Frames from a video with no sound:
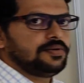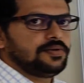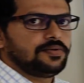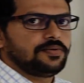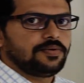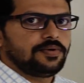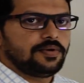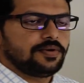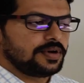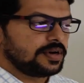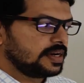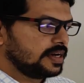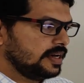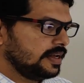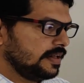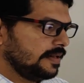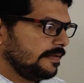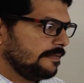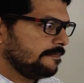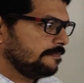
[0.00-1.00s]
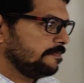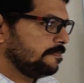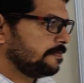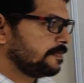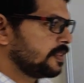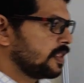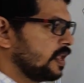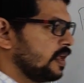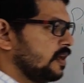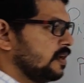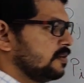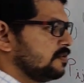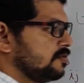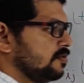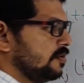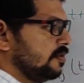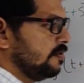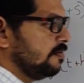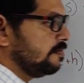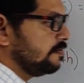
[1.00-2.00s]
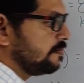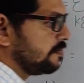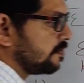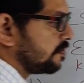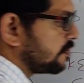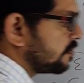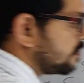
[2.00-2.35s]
to New York. So